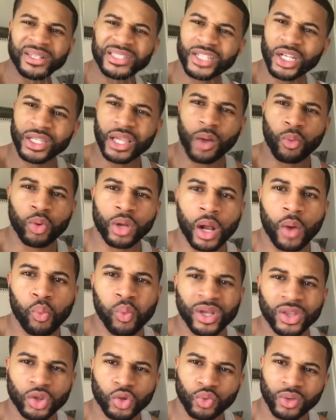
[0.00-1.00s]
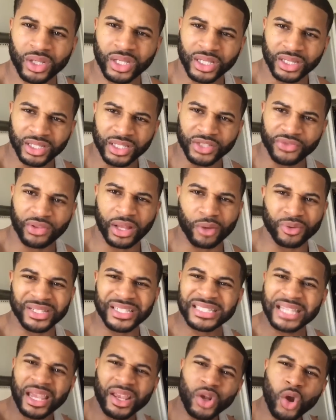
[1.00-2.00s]
me tell y'all what I went through to get these flowers.
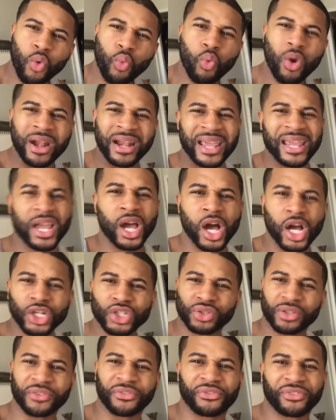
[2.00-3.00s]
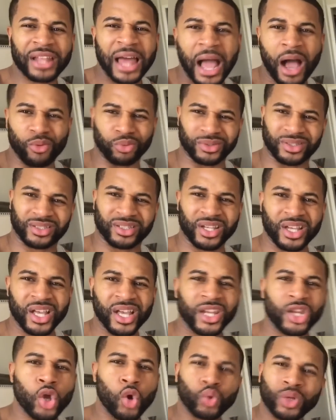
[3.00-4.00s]
These ain't no 1-800 flowers.
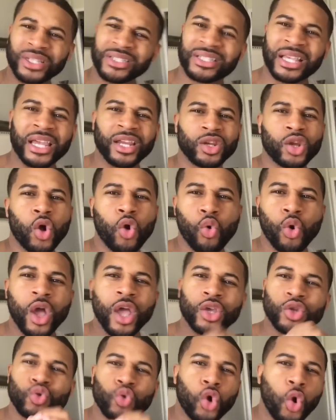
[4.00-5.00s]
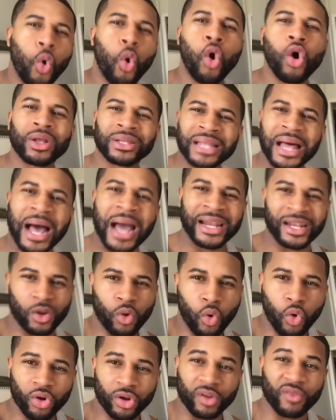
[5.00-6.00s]
No, these ain't no you go online
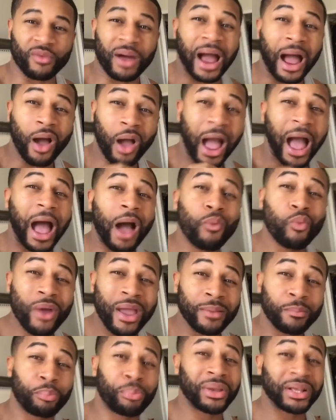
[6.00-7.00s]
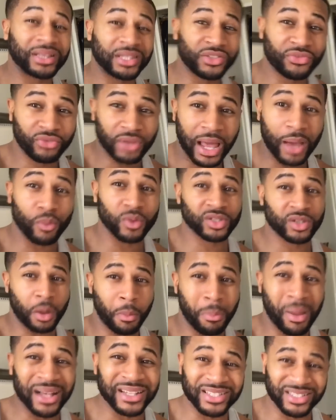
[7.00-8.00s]
and order them. I went and picked these flowers
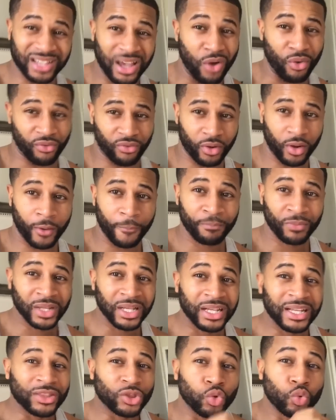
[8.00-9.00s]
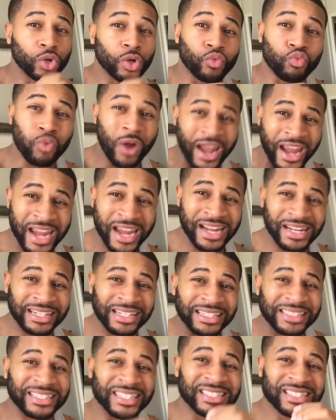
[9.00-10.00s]
up myself. Through the
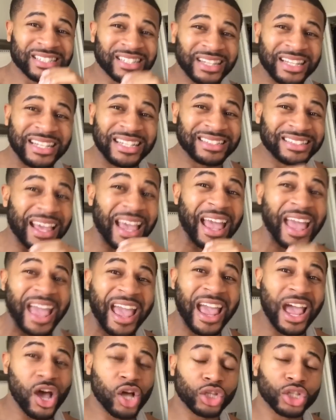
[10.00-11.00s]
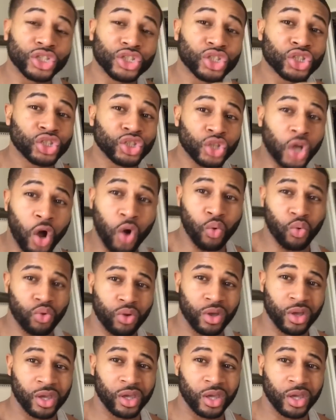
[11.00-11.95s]
rain, the sleet, the hail, the snow.